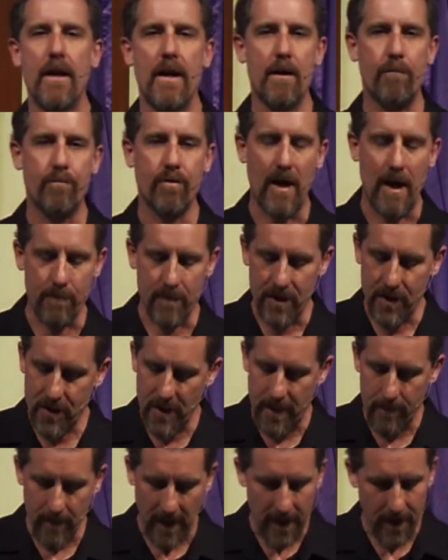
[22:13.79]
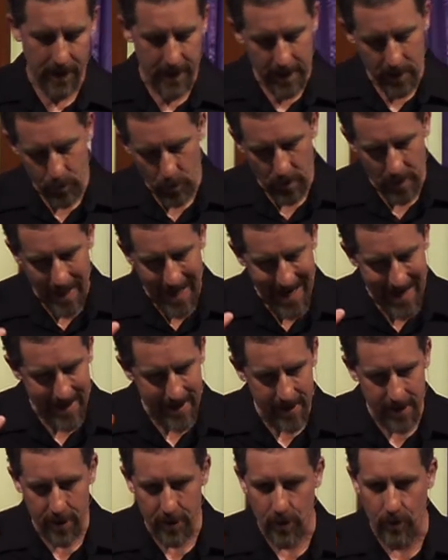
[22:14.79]
It probably seemed like things were
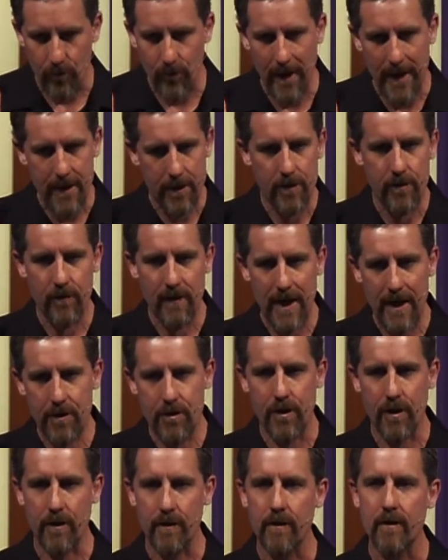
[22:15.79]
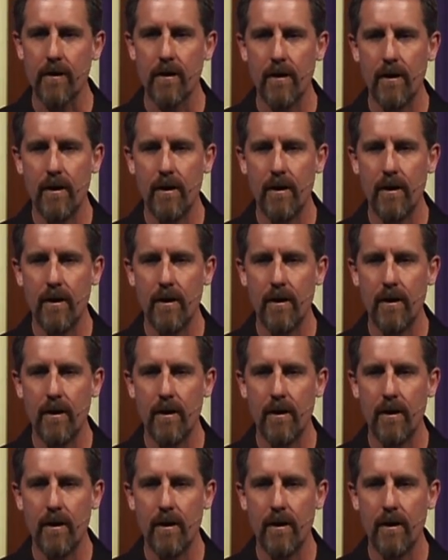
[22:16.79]
headed in the right direction.